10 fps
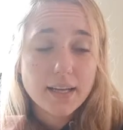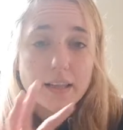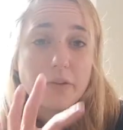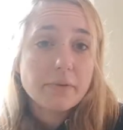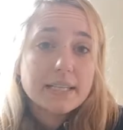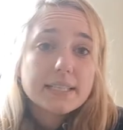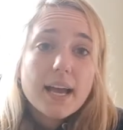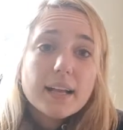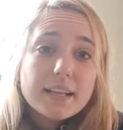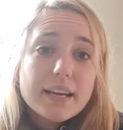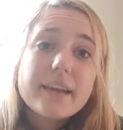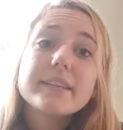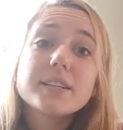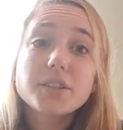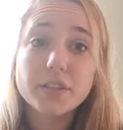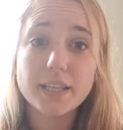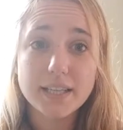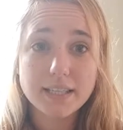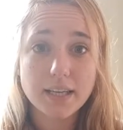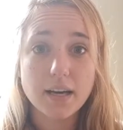and they recycle it and they turn it
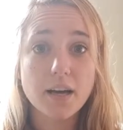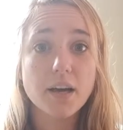into